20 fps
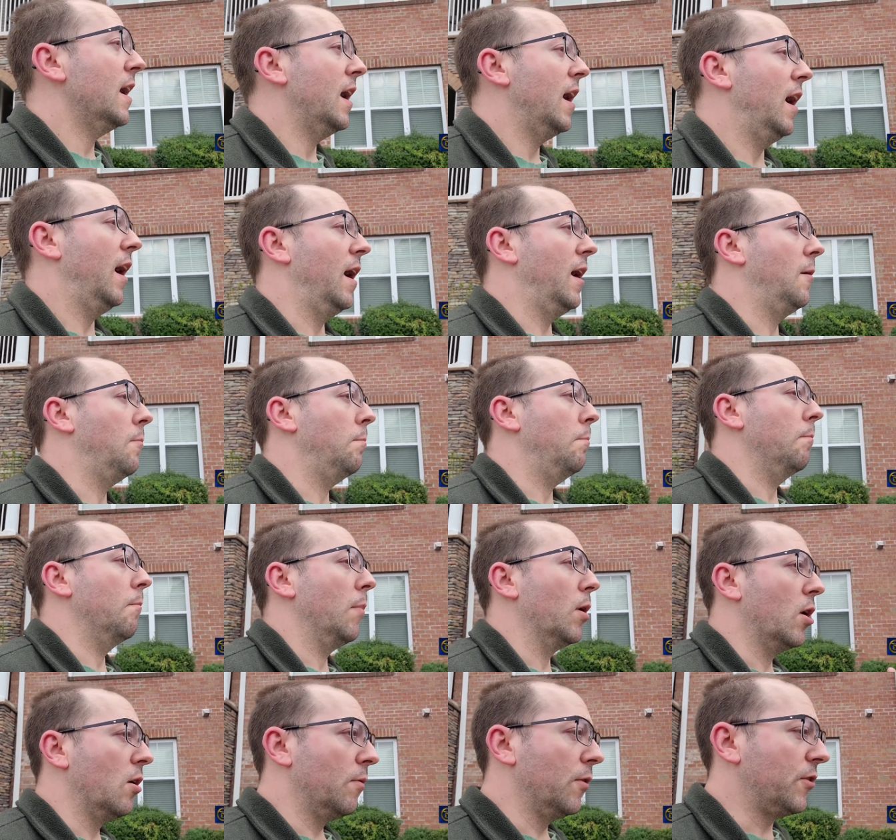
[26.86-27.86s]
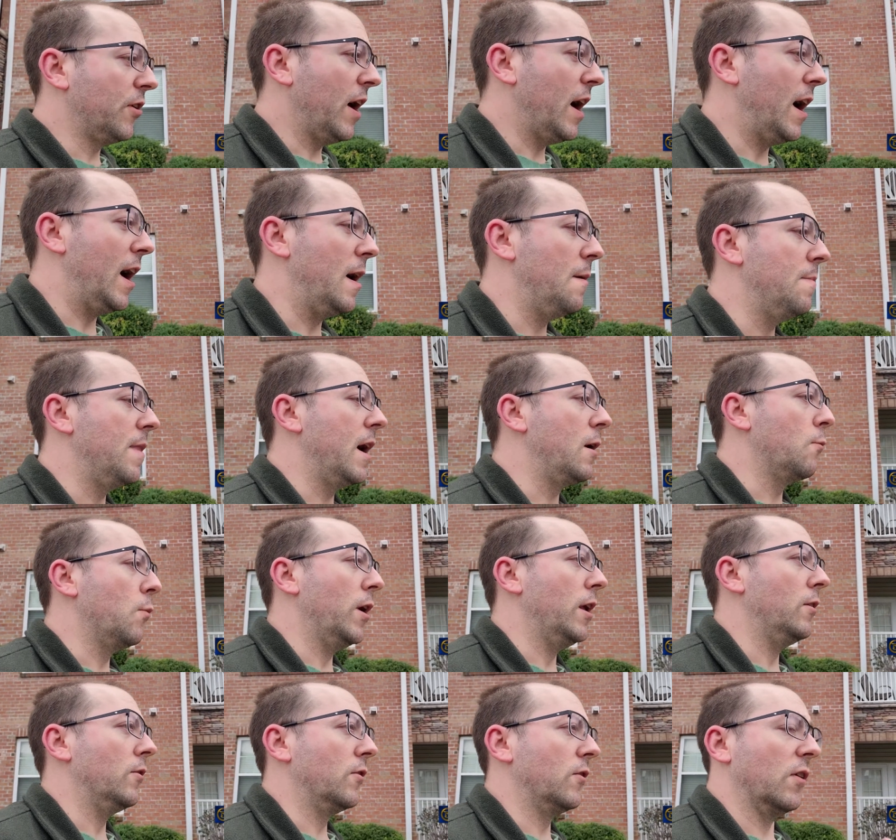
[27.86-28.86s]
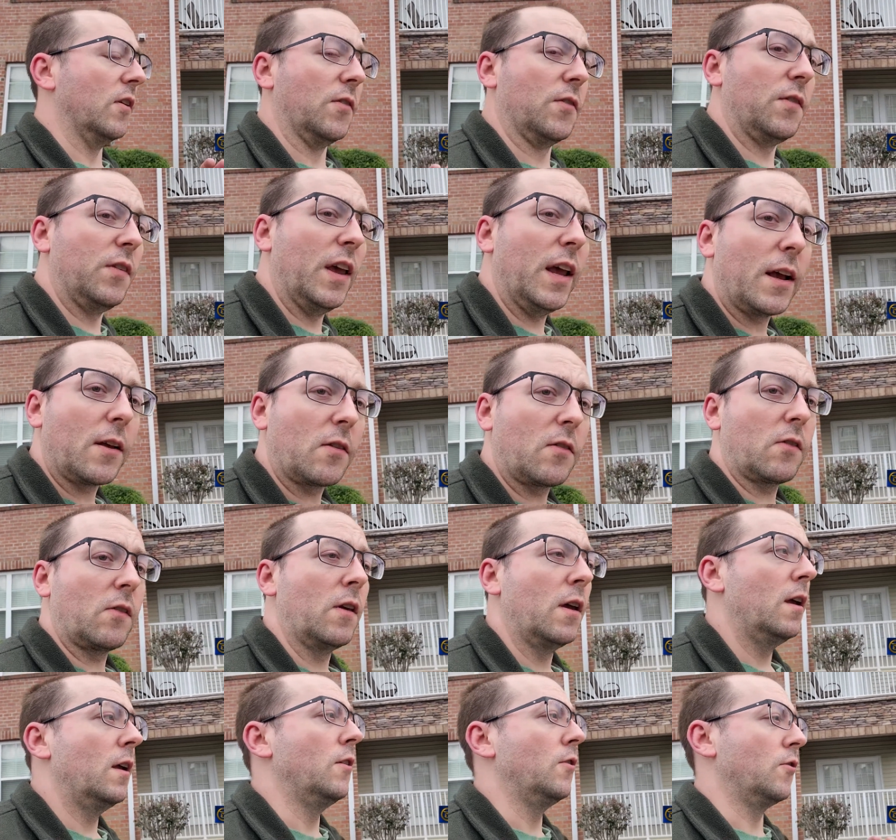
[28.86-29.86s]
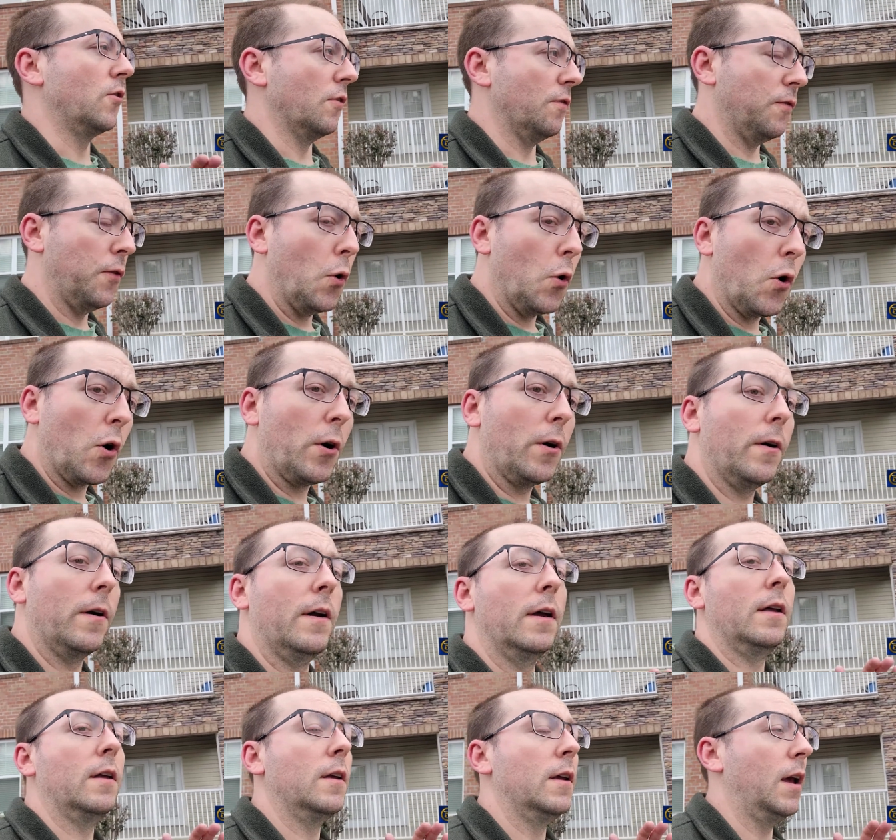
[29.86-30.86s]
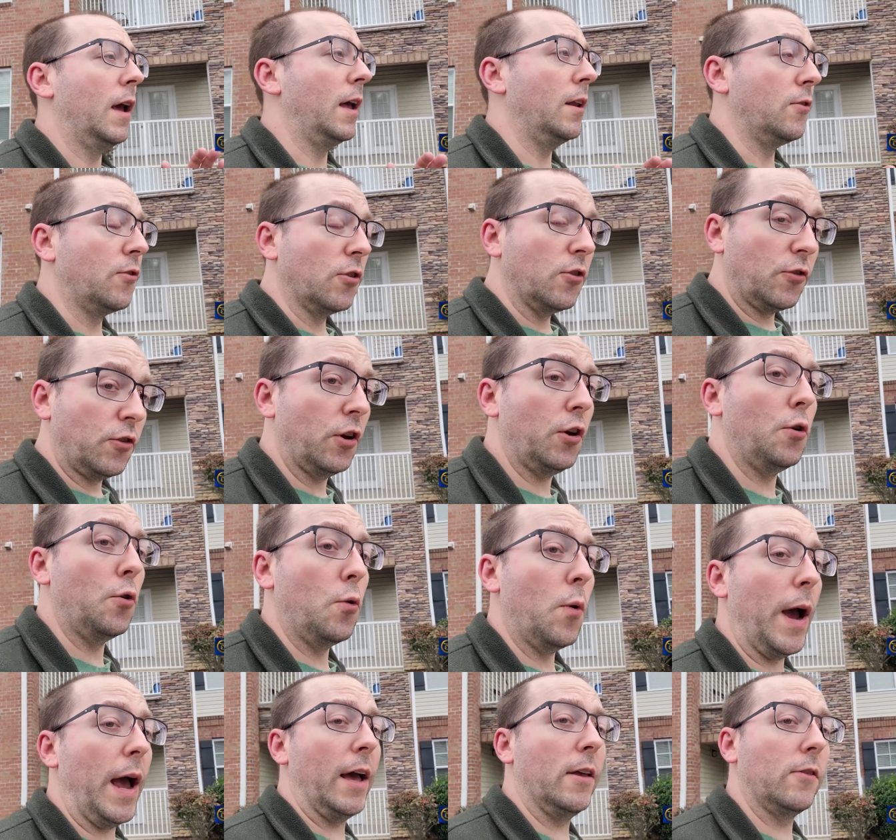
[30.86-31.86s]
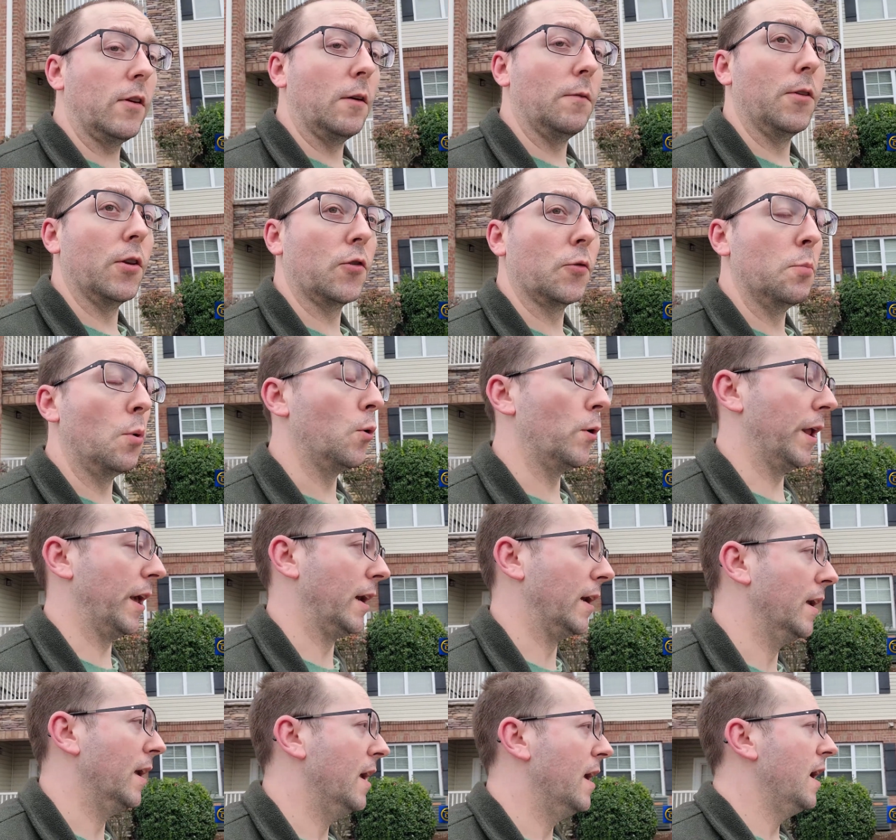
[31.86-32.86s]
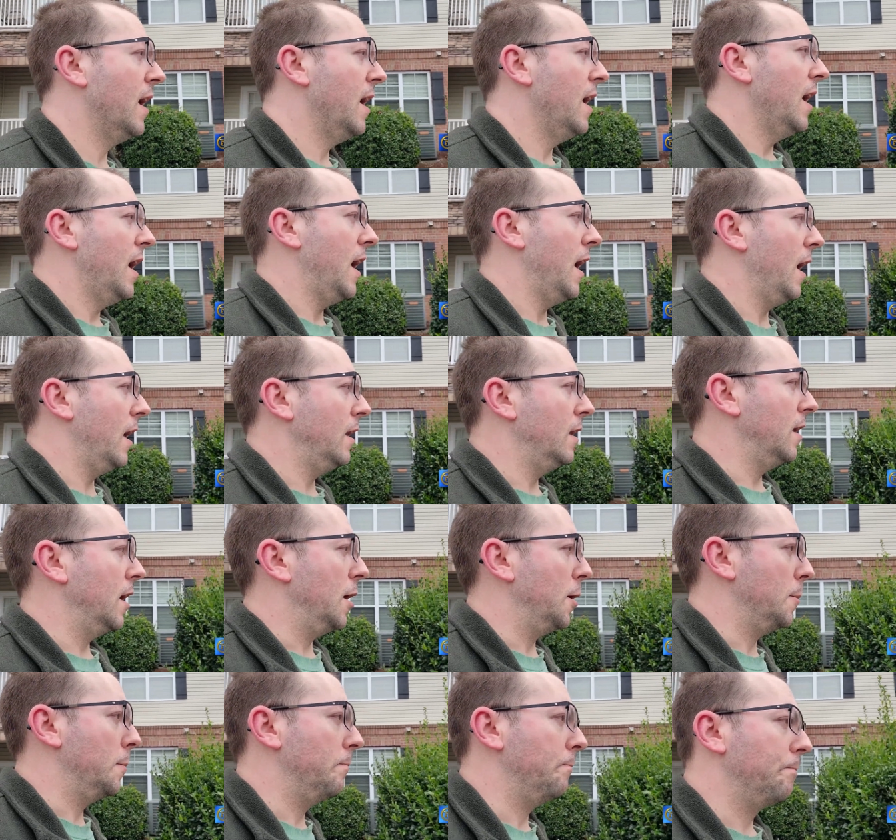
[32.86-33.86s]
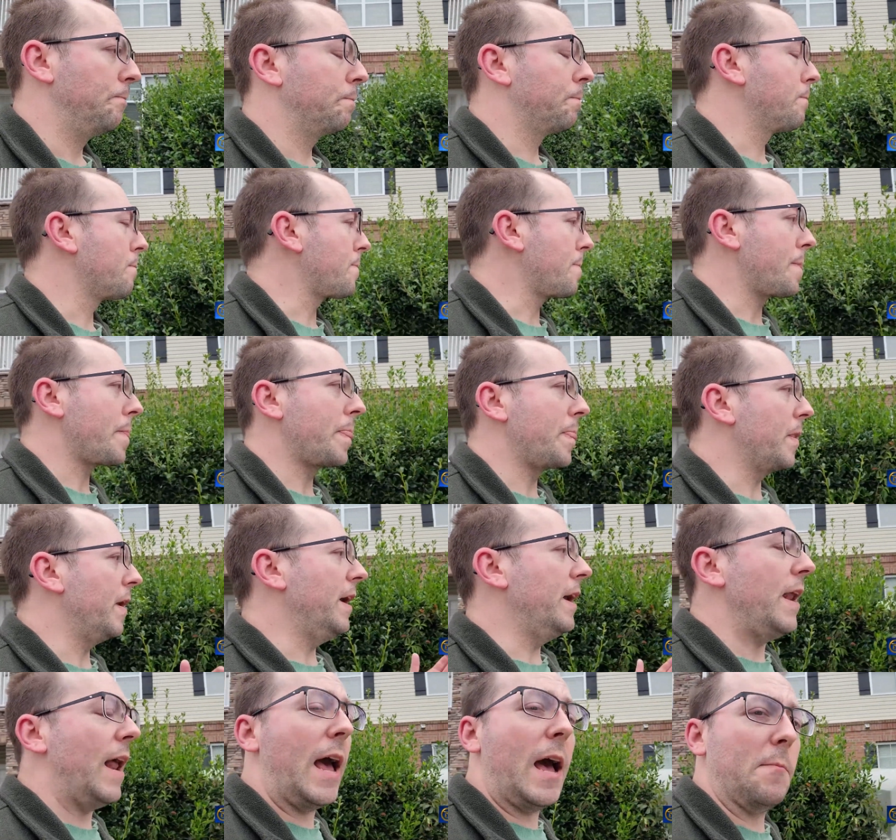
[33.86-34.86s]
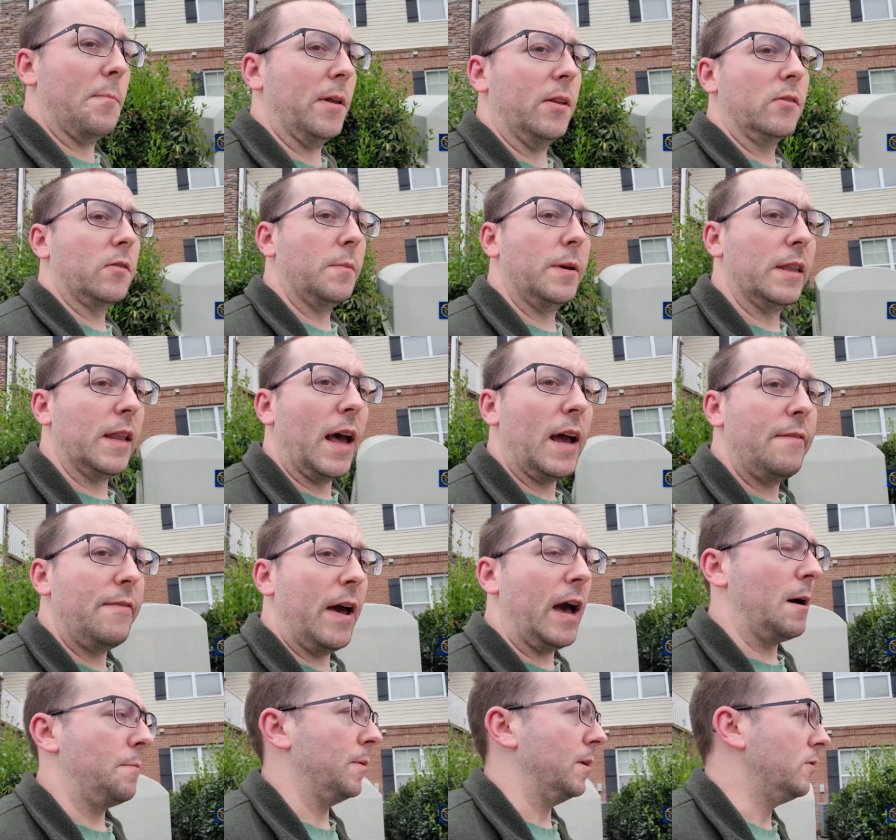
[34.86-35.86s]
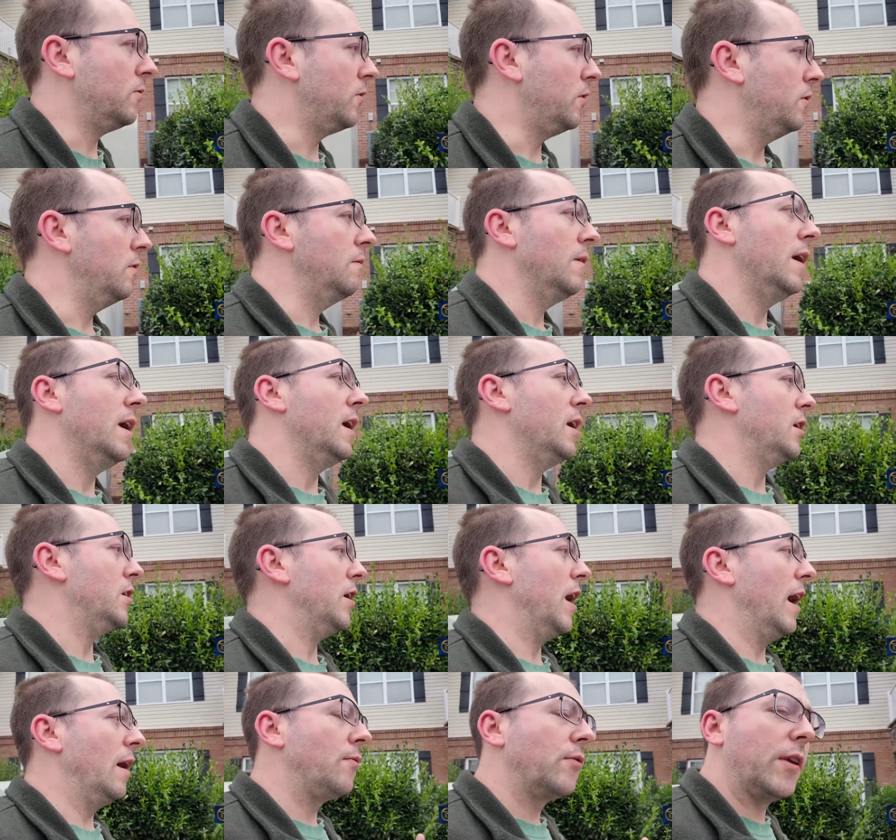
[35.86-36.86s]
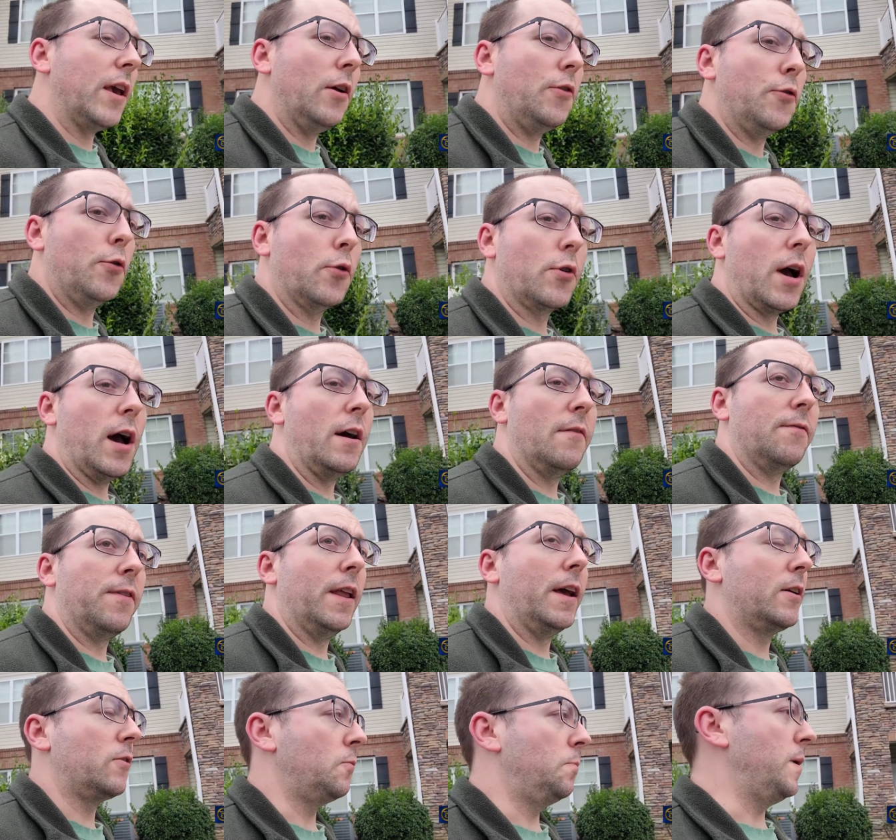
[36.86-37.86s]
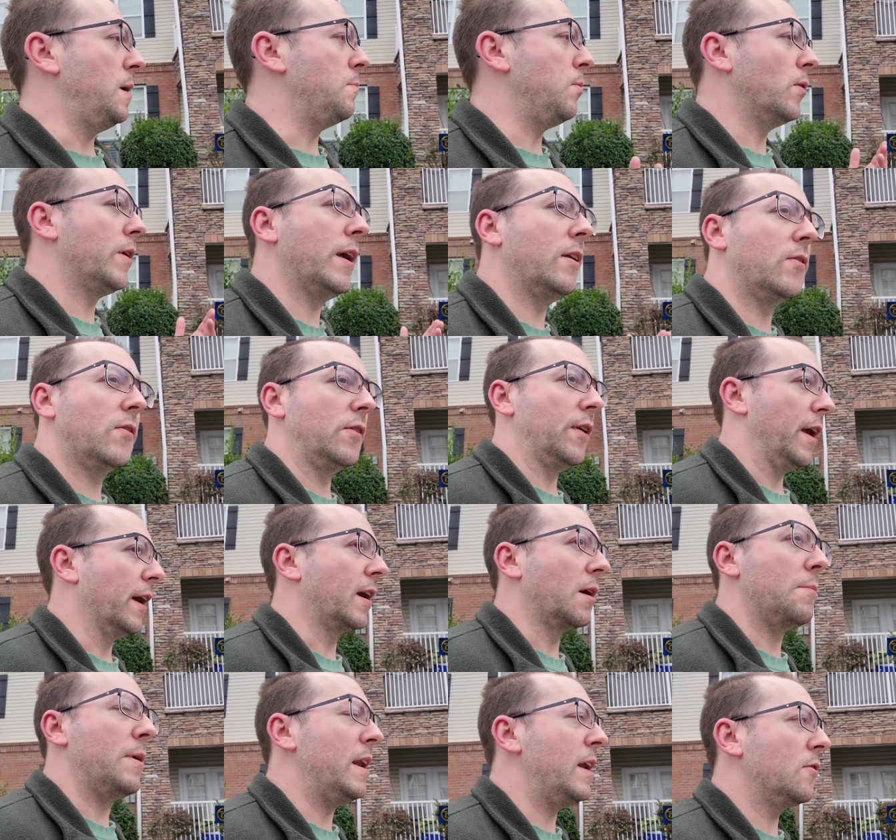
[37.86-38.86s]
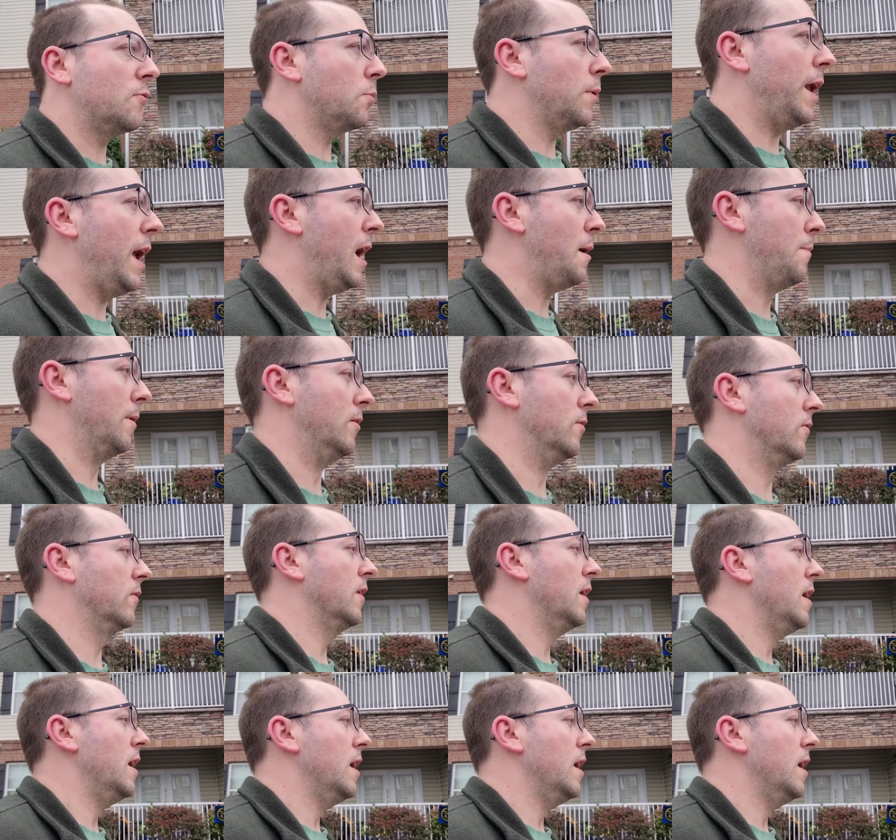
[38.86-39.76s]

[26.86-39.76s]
Uh, but over time, that went to six, to four, and to two as of this morning. And um, it happens. I mean, life happens. You you have schedule conflicts. People get sick. I mean, it's what happens.